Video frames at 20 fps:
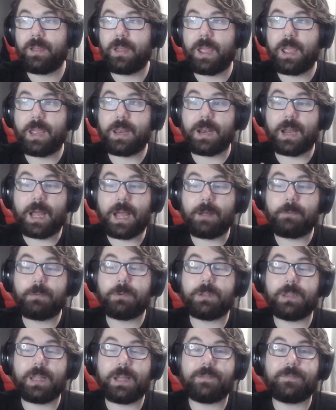and I
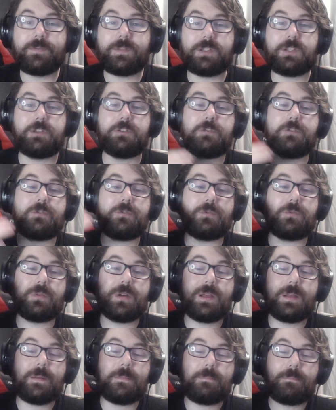would love to
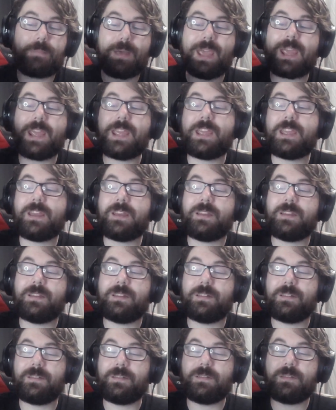pay
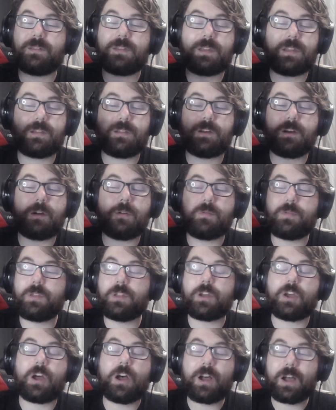
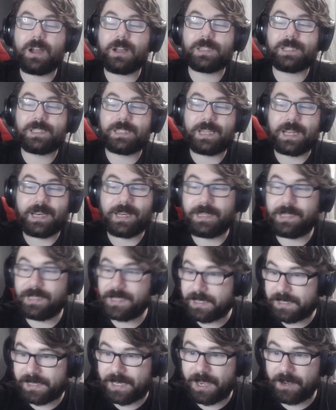the cost at a
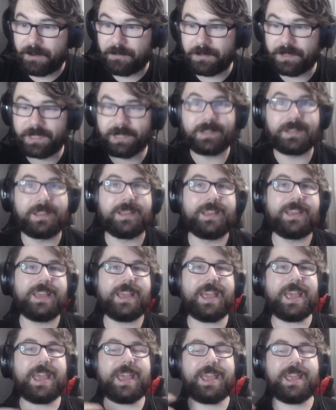discount,
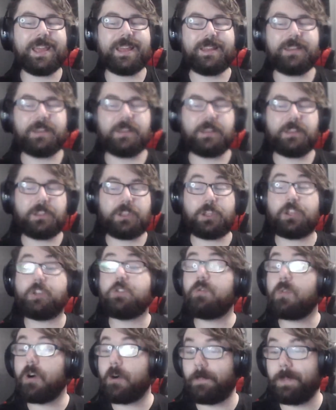and
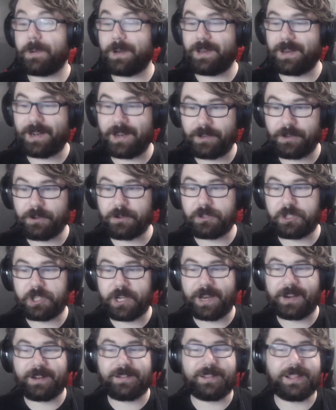you open it on your
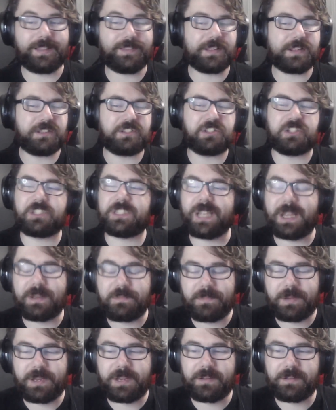channel and then just
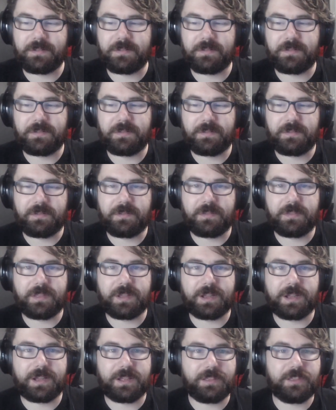send me
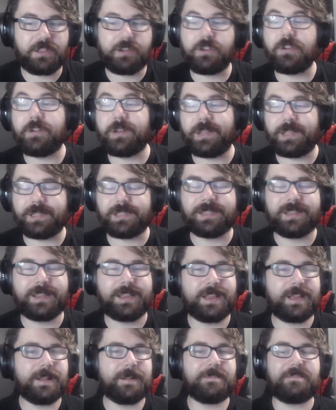the goodies.
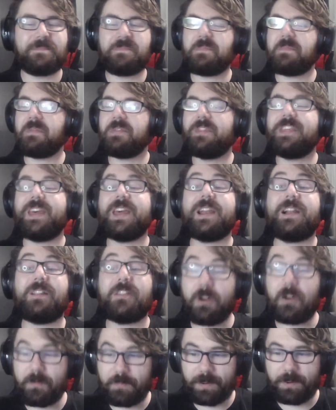Then
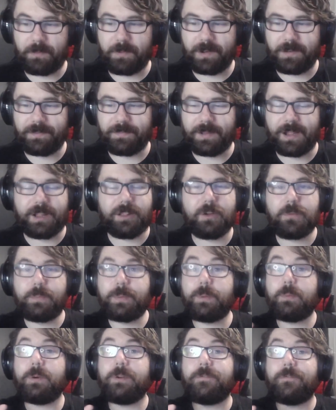I'll open one. I'll
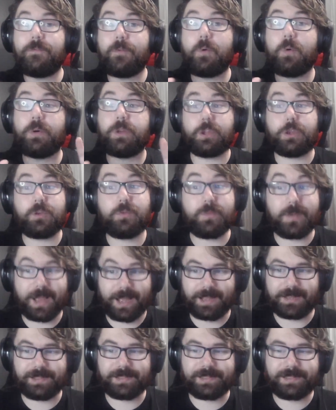open one for you
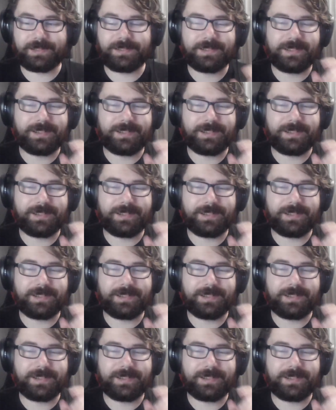guys.